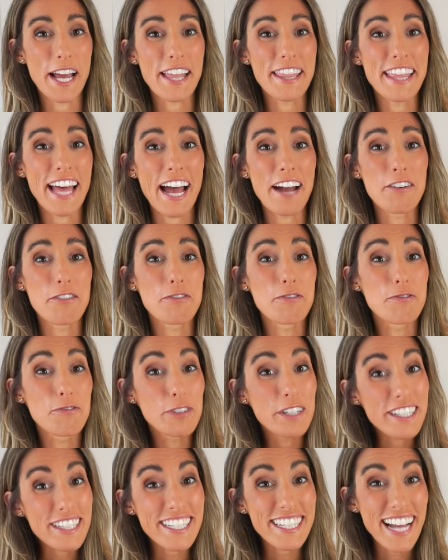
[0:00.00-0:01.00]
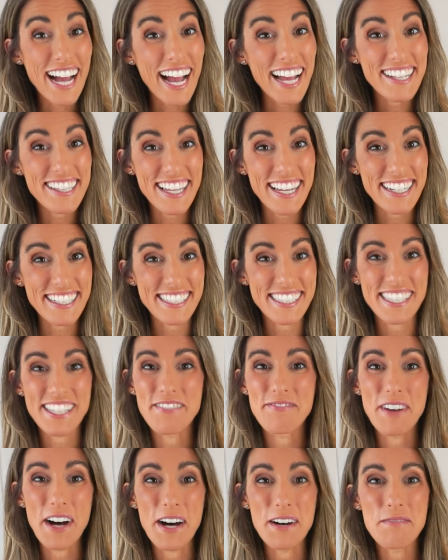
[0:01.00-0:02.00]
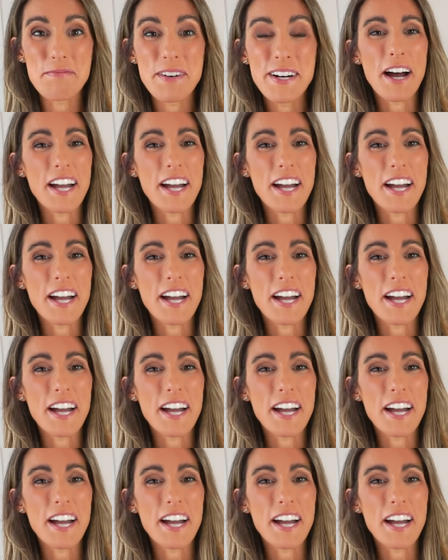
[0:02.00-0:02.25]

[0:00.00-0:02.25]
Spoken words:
that really highlights the bump.